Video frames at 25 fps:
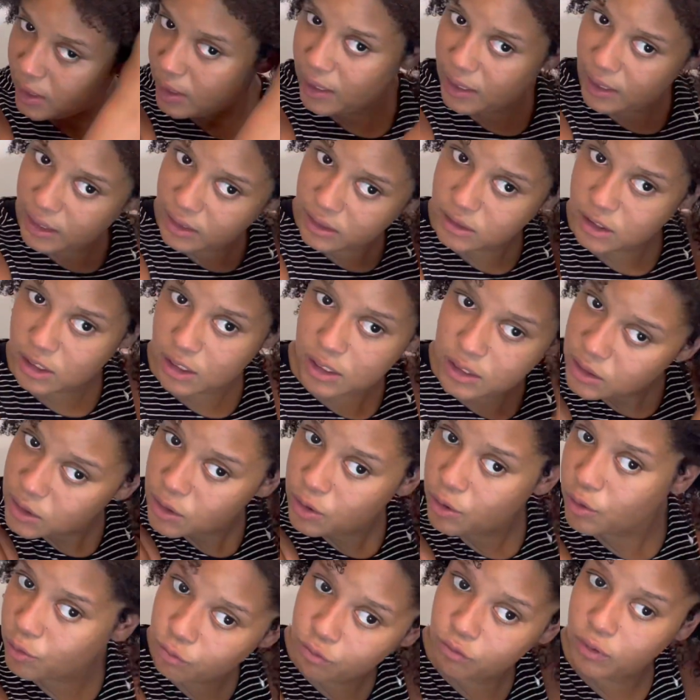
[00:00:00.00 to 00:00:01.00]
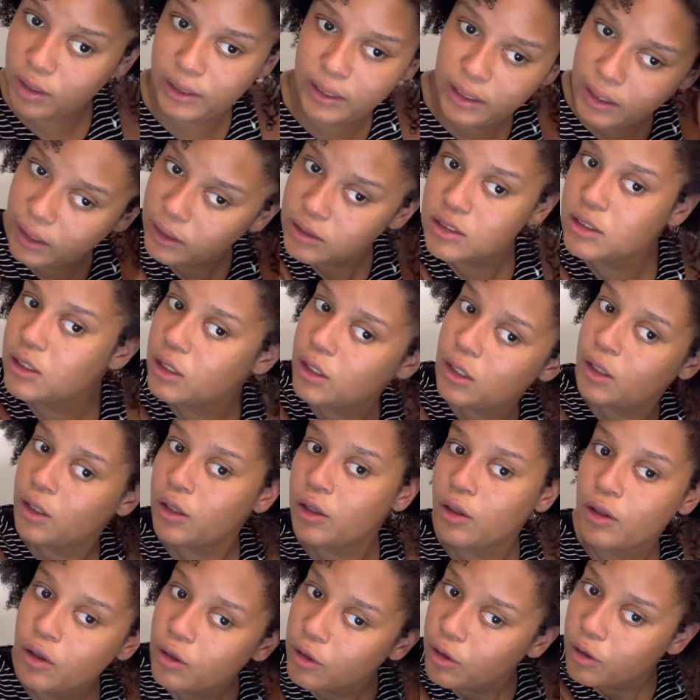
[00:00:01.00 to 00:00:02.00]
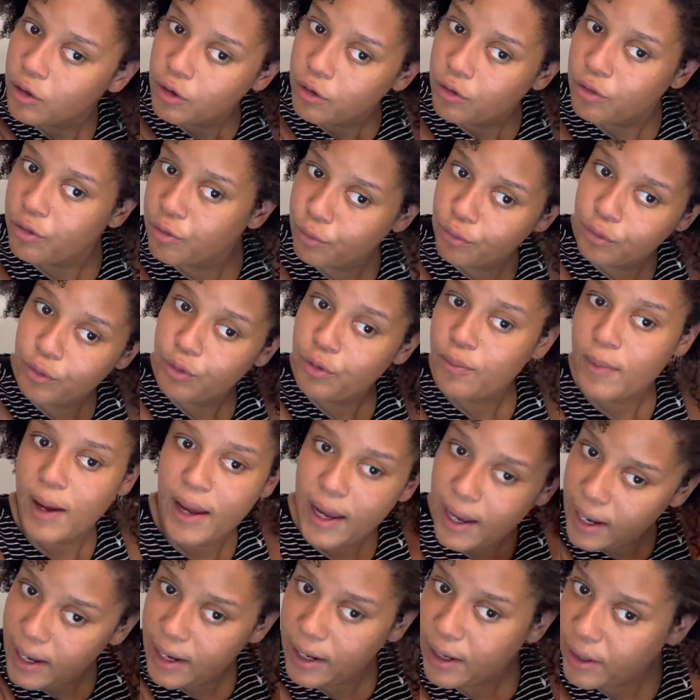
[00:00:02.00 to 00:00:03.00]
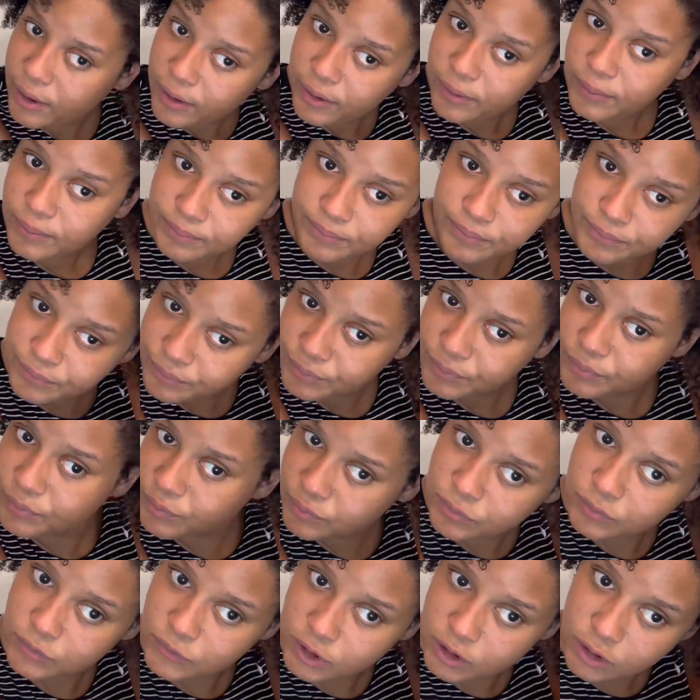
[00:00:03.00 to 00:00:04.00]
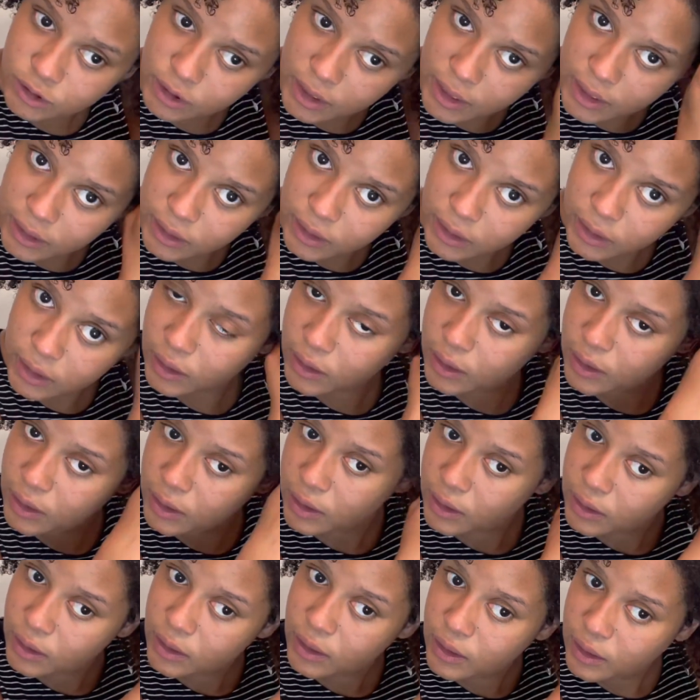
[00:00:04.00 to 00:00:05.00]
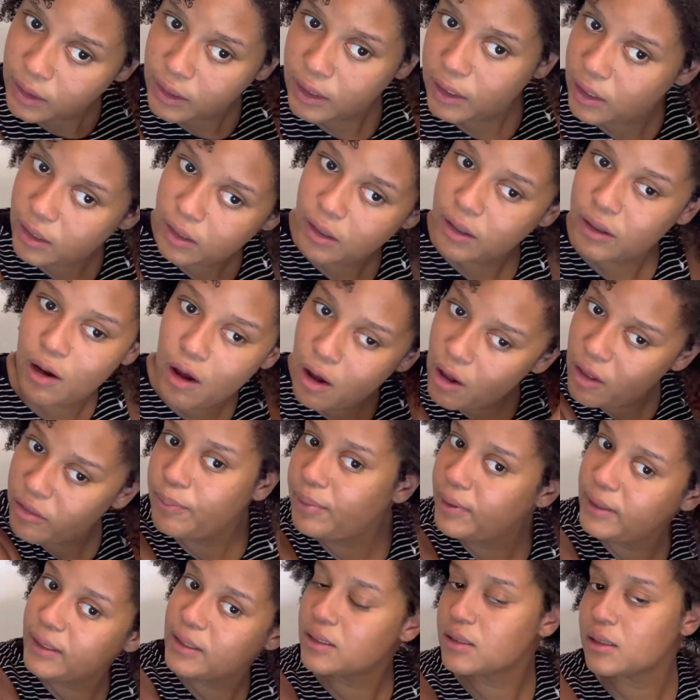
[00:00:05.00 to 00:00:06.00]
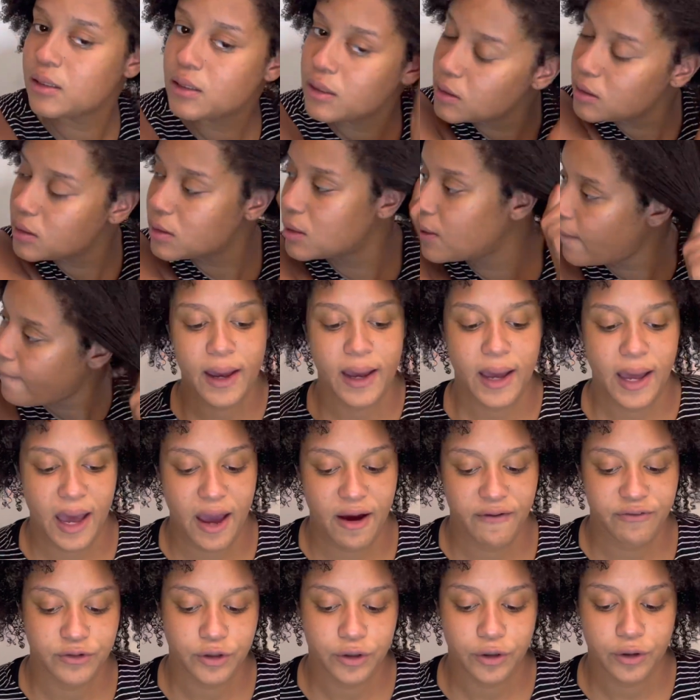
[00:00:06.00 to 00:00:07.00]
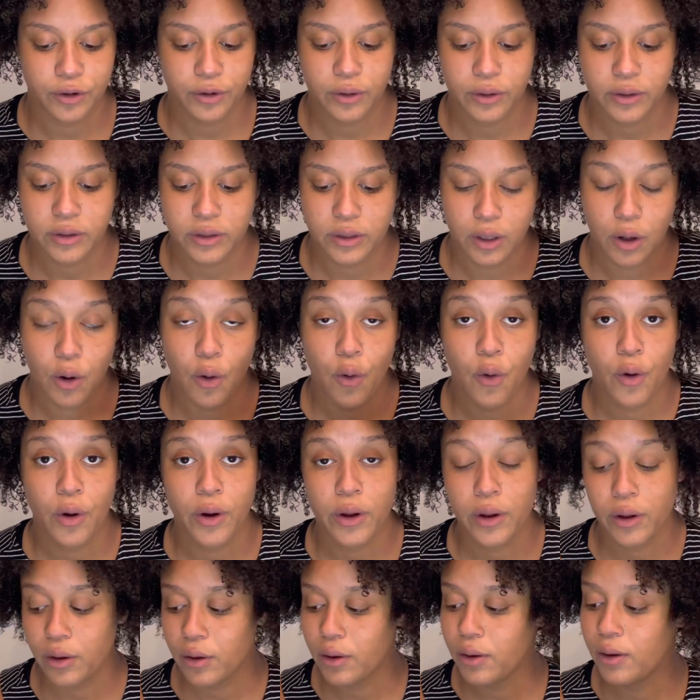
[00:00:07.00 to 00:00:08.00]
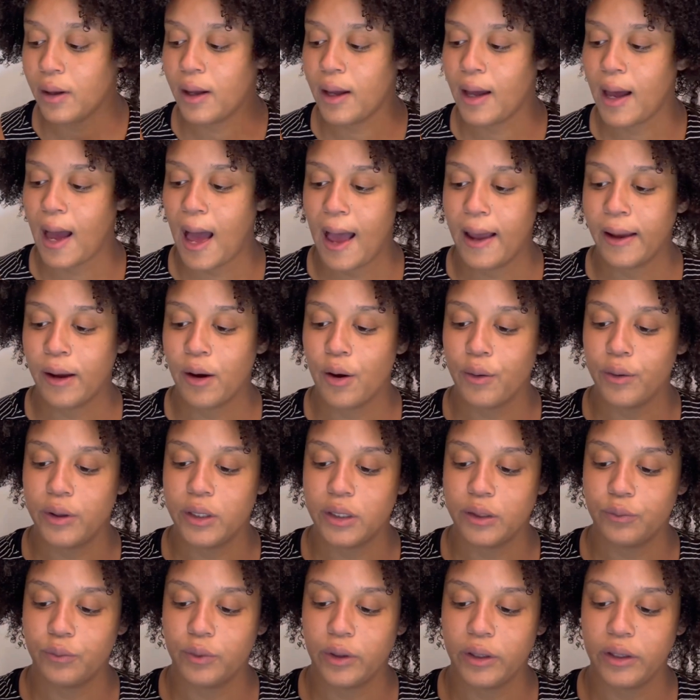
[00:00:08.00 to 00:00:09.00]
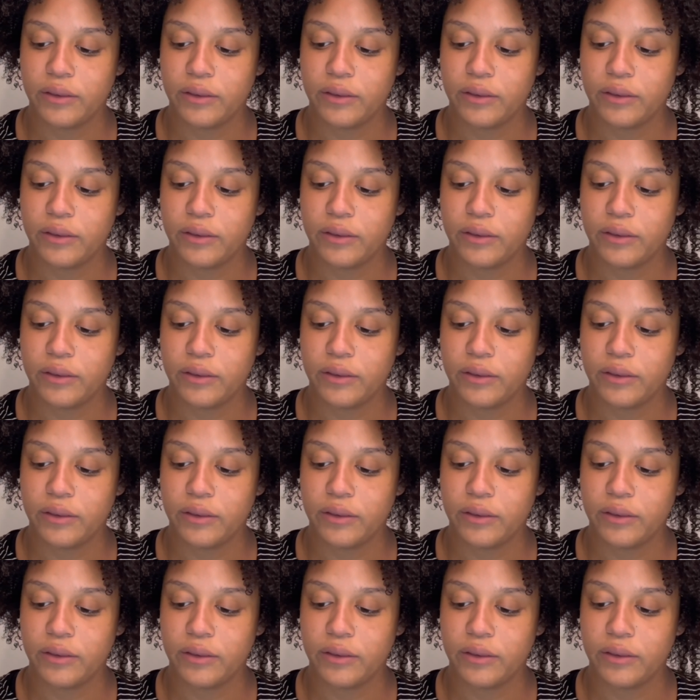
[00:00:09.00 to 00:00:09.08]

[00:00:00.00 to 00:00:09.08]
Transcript: and just run it through my hair. Just trying to get it on all the pieces. After the oil, I go in with